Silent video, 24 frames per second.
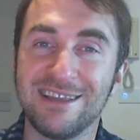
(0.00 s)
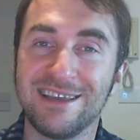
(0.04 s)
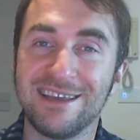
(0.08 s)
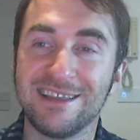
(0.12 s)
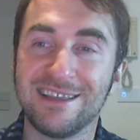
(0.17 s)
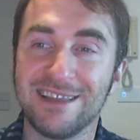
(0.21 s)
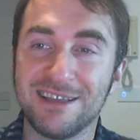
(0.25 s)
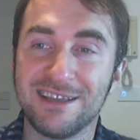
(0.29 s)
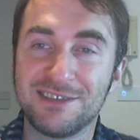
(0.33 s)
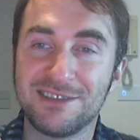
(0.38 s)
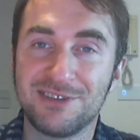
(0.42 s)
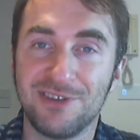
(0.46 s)

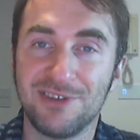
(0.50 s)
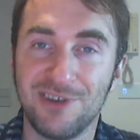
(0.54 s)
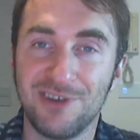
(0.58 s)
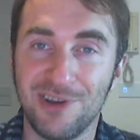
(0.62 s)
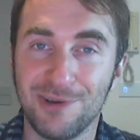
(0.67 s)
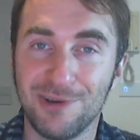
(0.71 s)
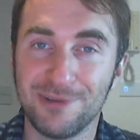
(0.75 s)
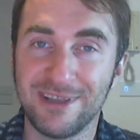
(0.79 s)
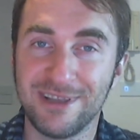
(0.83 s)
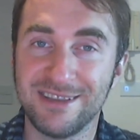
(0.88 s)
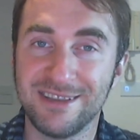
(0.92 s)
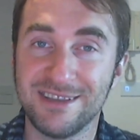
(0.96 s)
lets you know
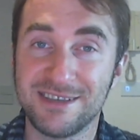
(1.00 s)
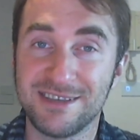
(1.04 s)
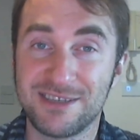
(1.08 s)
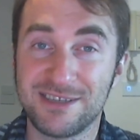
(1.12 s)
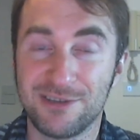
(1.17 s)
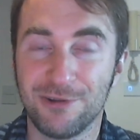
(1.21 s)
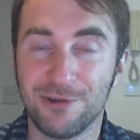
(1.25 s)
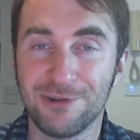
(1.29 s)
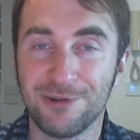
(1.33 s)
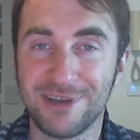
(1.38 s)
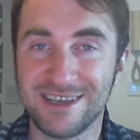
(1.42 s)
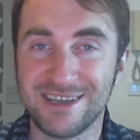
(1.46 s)
that this
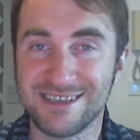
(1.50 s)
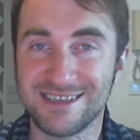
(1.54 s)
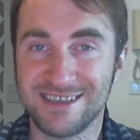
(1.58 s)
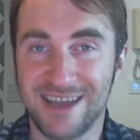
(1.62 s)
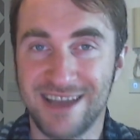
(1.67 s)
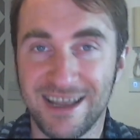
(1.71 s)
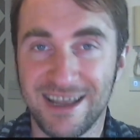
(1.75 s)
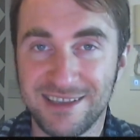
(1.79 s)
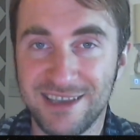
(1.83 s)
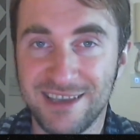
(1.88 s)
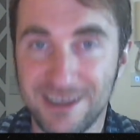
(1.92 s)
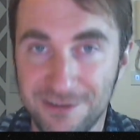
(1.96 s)
story is not
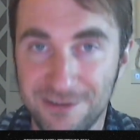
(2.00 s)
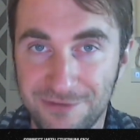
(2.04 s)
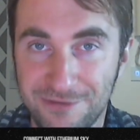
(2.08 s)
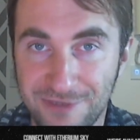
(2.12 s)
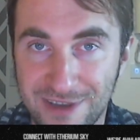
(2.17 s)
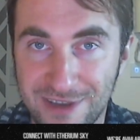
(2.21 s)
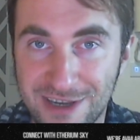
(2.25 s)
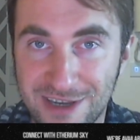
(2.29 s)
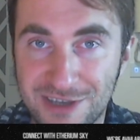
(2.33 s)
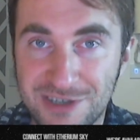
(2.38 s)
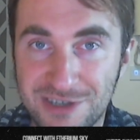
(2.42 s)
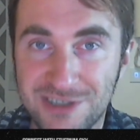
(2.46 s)
yet
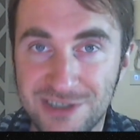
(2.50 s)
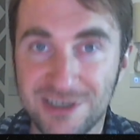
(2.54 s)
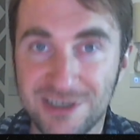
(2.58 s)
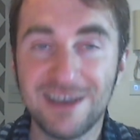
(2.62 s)
finished,